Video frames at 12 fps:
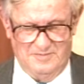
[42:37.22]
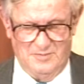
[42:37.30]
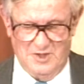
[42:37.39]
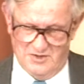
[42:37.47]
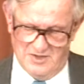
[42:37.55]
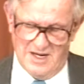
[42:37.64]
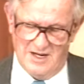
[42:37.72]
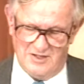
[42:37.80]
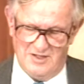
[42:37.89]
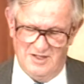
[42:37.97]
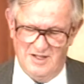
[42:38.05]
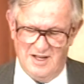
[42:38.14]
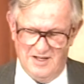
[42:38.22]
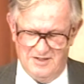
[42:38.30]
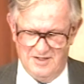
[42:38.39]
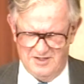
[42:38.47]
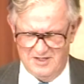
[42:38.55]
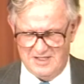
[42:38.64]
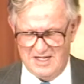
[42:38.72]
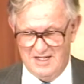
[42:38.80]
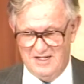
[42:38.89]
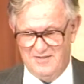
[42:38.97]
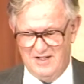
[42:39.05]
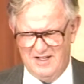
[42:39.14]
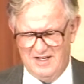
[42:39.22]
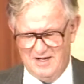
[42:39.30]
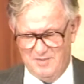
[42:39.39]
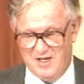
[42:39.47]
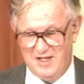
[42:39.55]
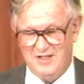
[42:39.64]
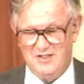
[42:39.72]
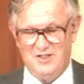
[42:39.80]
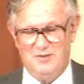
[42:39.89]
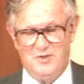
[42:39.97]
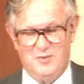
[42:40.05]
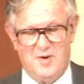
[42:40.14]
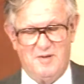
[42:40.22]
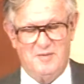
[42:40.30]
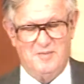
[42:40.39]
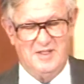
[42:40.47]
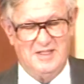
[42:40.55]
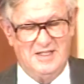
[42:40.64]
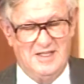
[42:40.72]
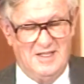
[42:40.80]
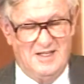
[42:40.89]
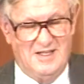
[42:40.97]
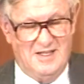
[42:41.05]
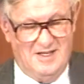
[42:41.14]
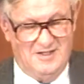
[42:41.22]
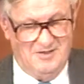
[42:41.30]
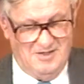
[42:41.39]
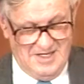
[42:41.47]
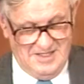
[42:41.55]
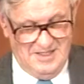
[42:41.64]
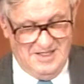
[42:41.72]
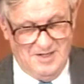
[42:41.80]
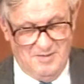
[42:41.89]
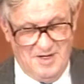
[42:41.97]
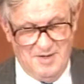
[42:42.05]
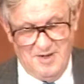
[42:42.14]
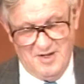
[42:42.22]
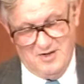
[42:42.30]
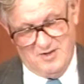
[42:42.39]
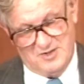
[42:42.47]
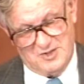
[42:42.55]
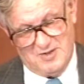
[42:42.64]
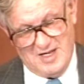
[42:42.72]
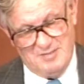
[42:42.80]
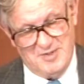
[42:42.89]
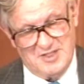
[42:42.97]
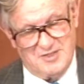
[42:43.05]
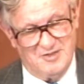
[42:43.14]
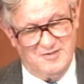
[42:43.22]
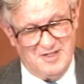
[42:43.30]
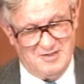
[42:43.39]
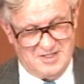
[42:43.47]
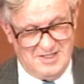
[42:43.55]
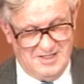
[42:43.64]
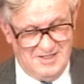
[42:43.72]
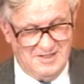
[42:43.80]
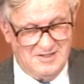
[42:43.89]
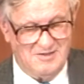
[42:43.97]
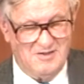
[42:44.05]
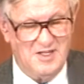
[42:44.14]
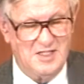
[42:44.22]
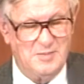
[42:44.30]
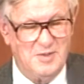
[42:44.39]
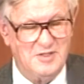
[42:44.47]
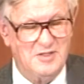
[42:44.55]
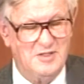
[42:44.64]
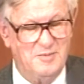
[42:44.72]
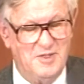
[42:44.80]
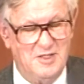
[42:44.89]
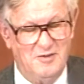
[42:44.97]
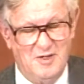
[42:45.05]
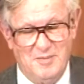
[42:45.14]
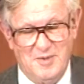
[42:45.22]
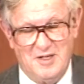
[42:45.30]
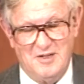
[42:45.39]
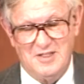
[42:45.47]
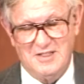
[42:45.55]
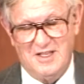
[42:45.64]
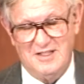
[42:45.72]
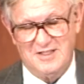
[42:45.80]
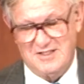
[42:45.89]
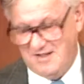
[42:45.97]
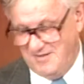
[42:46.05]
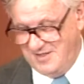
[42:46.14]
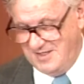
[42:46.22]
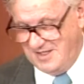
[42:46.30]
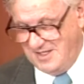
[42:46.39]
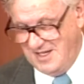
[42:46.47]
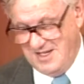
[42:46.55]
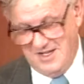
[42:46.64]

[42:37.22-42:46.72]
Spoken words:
which actually, since I had never had any biology, was probably a good idea anyway. And also I had been sort of interested in the sort of things Pearson had been doing, because I discovered that